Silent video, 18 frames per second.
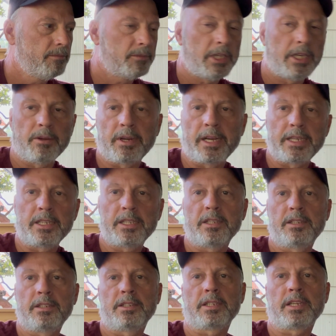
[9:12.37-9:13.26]
Anyway, I did
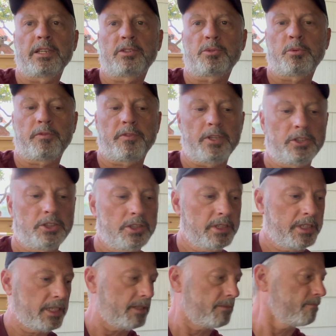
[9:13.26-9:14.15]
the disaster prevention
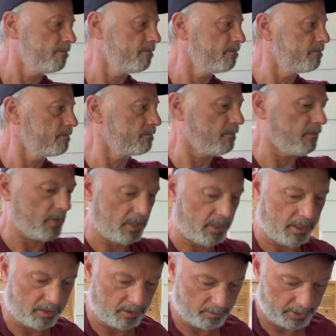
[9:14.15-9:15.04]
kit.
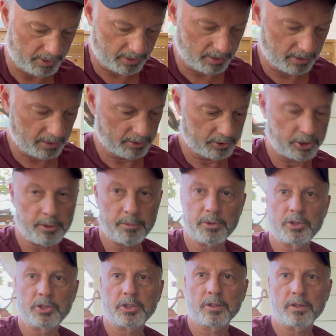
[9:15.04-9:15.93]
Got a little bit of cheap
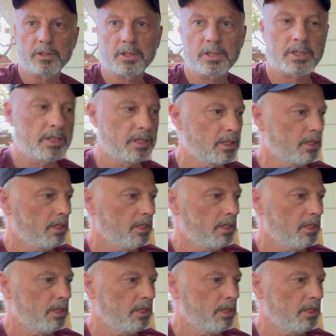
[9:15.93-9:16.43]
insurance.